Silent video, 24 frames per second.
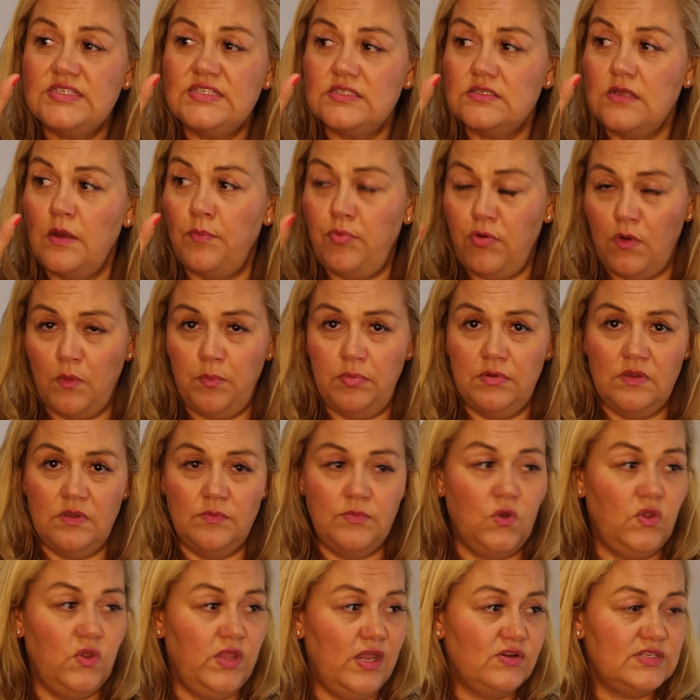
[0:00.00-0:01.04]
is a
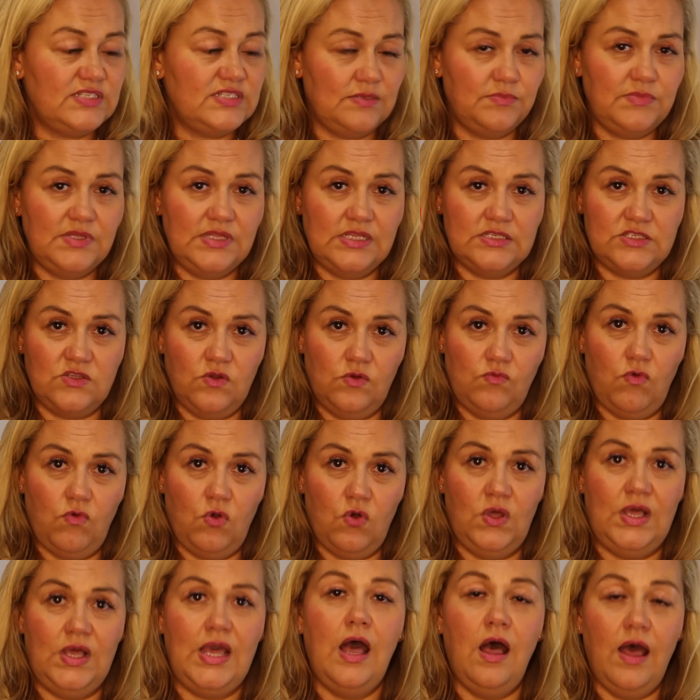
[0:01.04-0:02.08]
problem or there is something that's gone
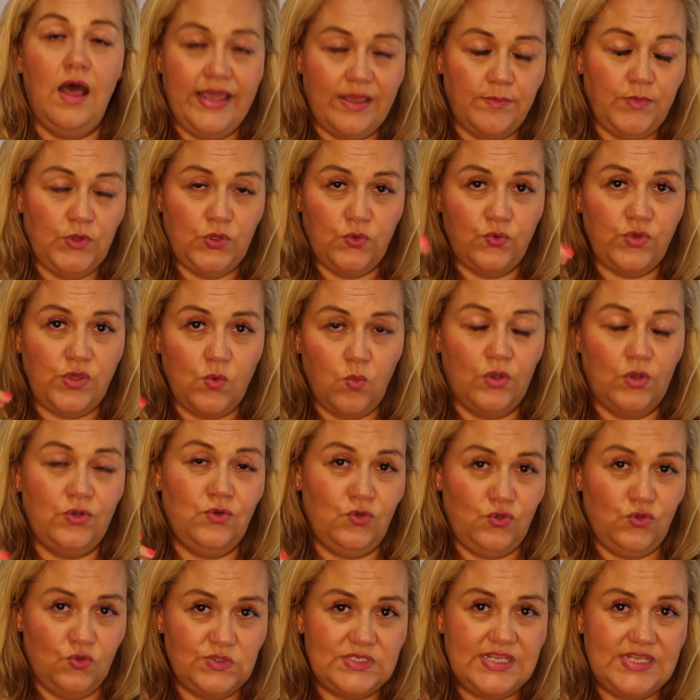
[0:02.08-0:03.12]
wrong, I am who you want
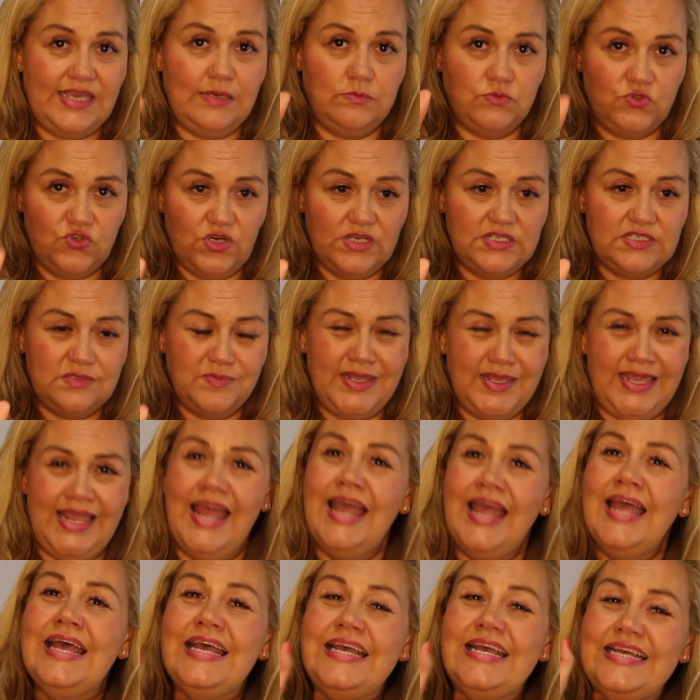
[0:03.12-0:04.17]
on your team, trust me.
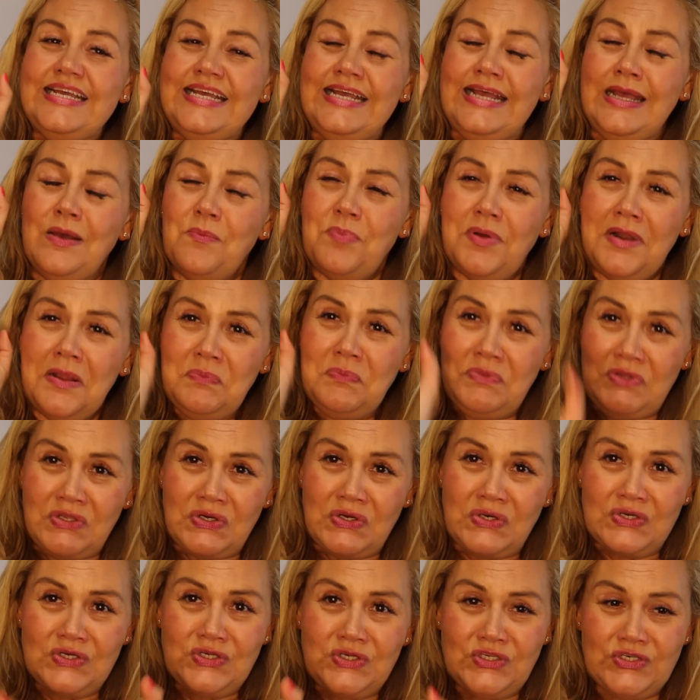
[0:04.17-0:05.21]
But I'm
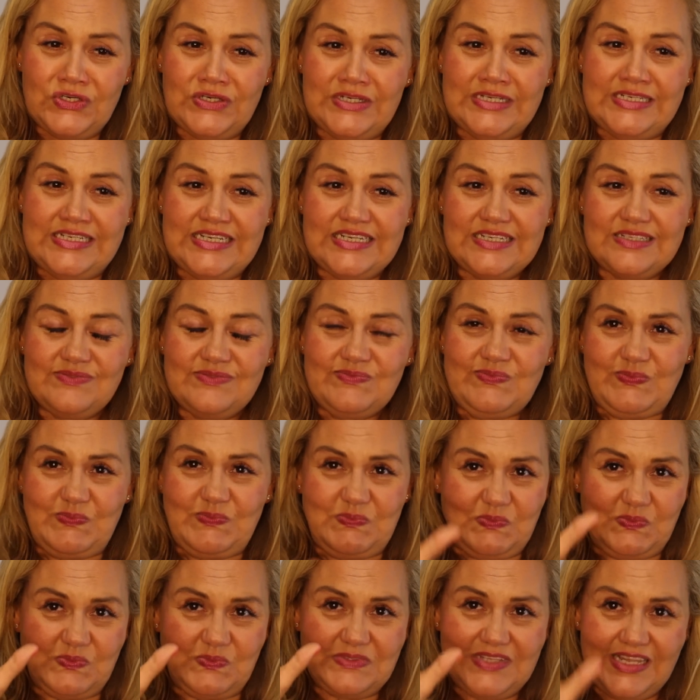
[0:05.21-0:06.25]
not good
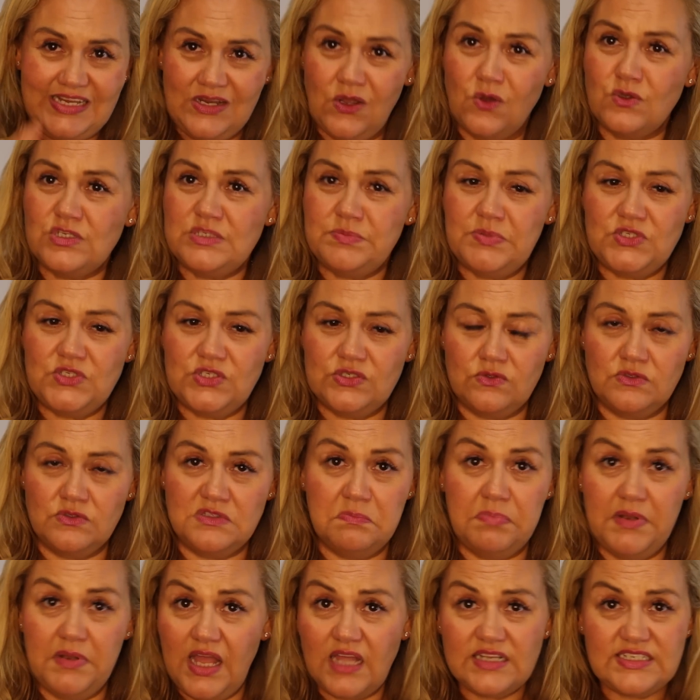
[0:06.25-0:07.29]
in hospitals.
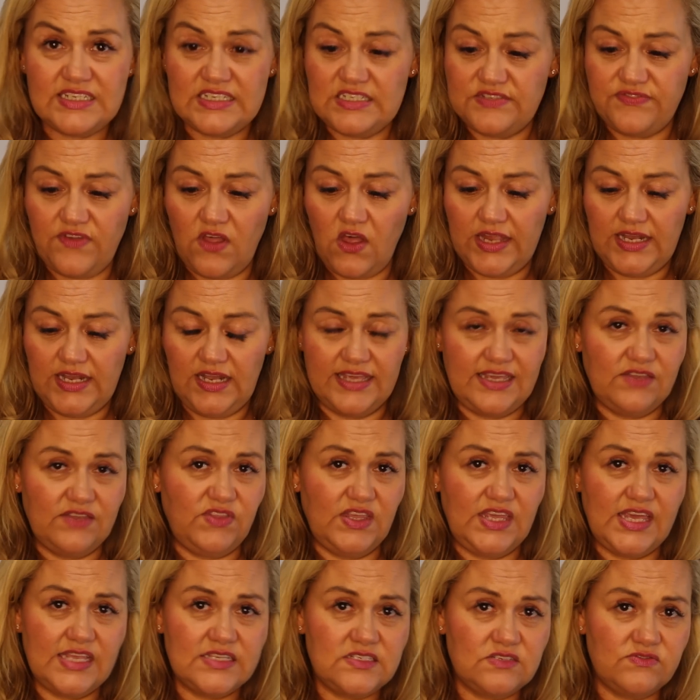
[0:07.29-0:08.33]
Blood is fine, like if
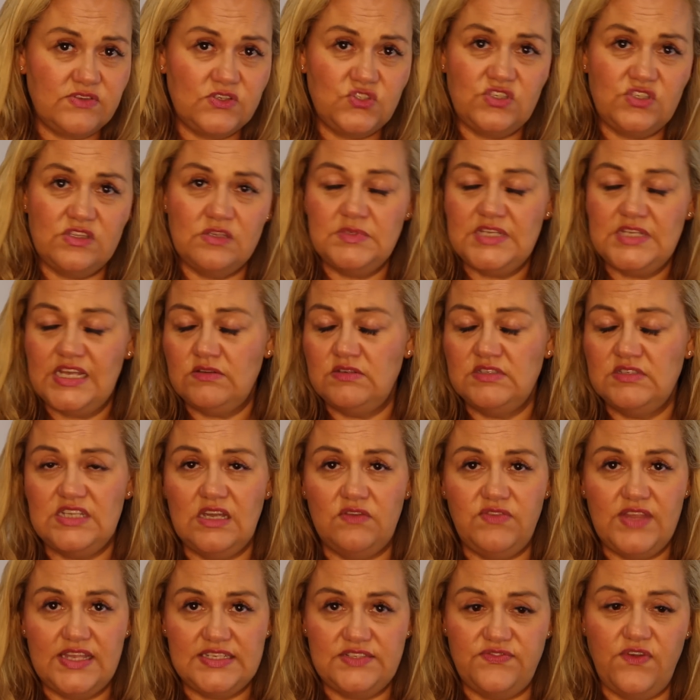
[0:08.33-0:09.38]
the kids have injured themselves and
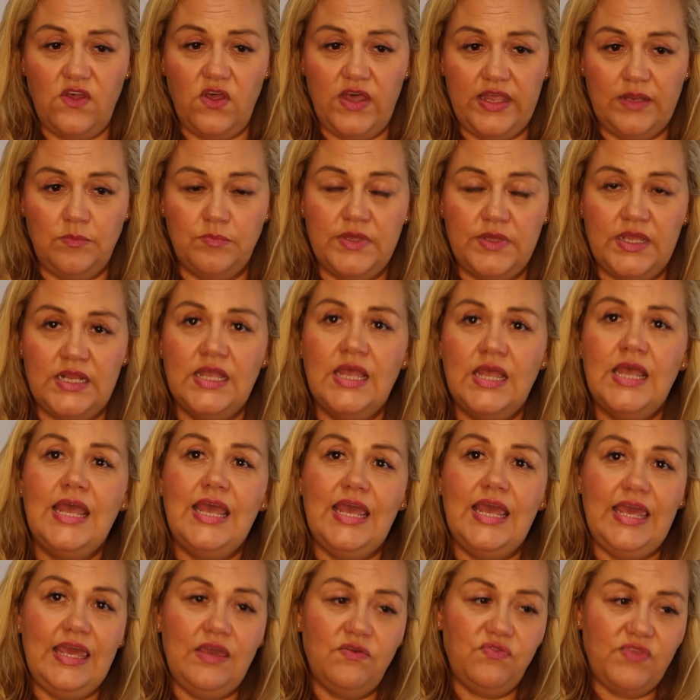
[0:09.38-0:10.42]
stuff, that's fine. But
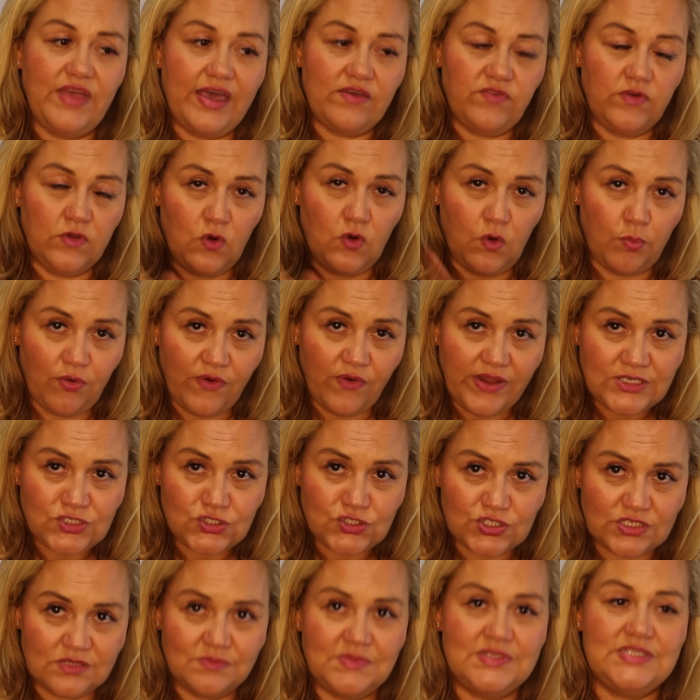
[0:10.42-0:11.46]
if they're having an
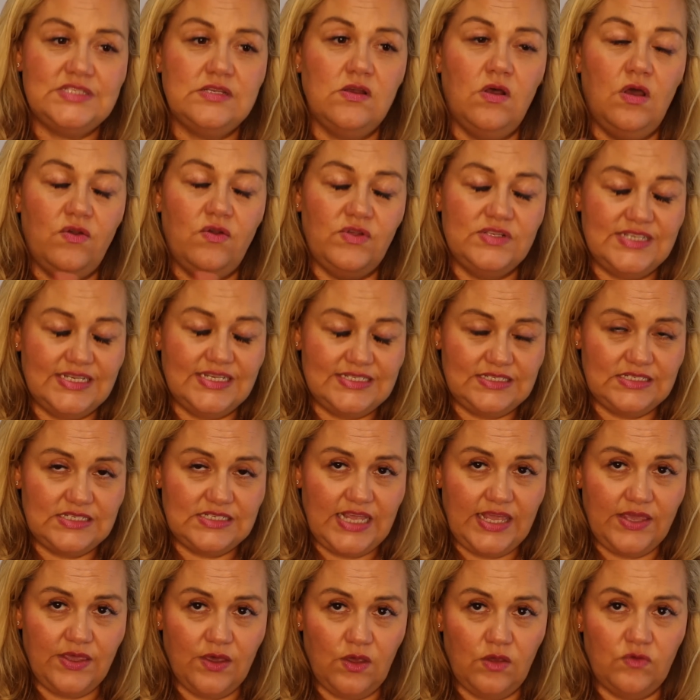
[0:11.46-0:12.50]
operation, Mr. Hirons has to
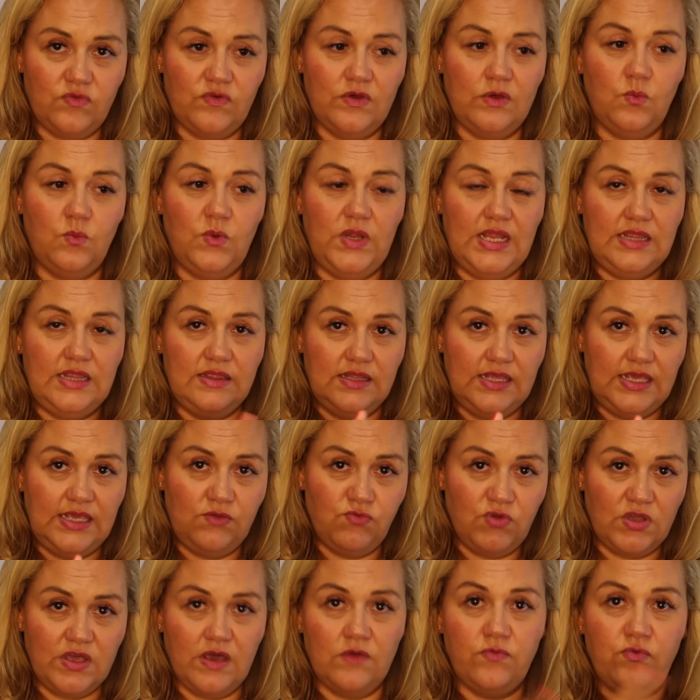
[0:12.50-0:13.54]
take over in the
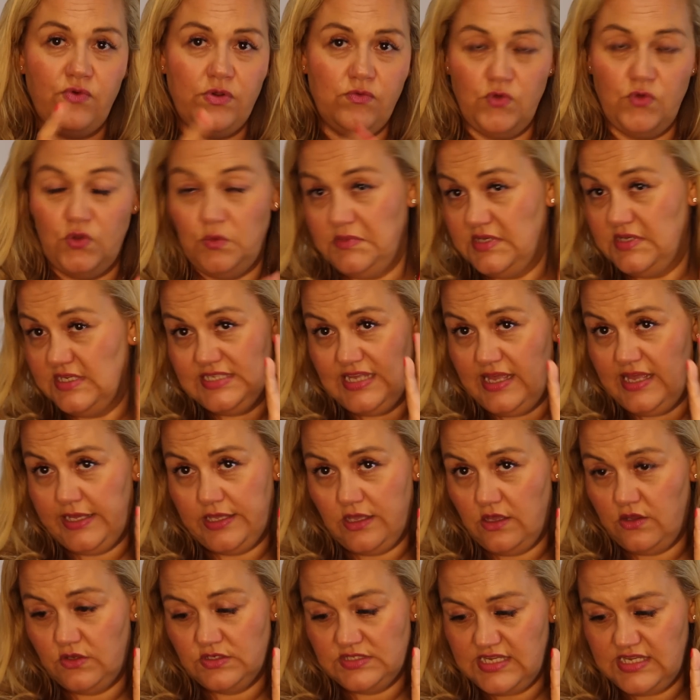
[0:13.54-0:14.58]
recovery room because I
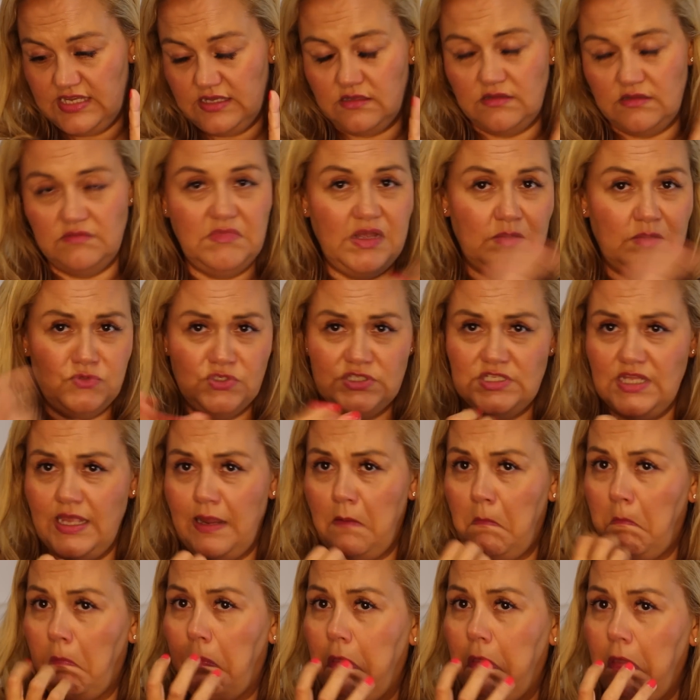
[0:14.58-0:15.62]
can't deal. I'm just
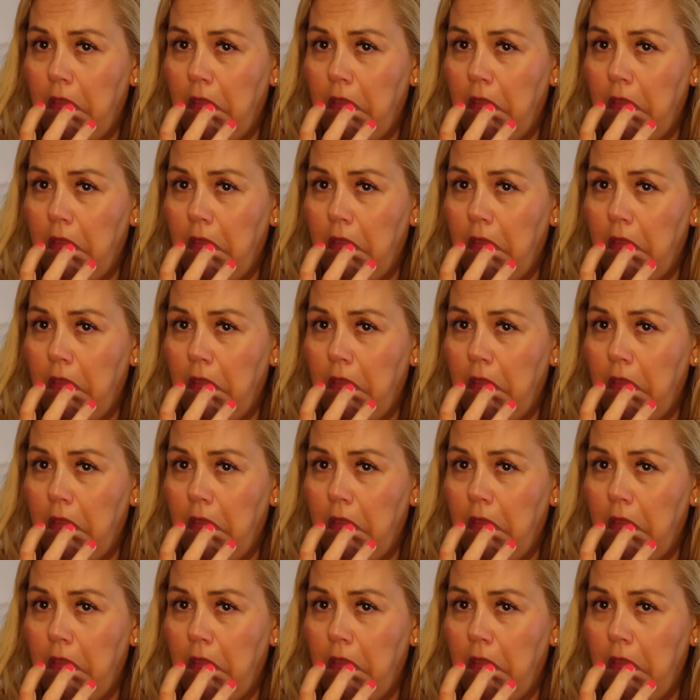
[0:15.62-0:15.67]
like,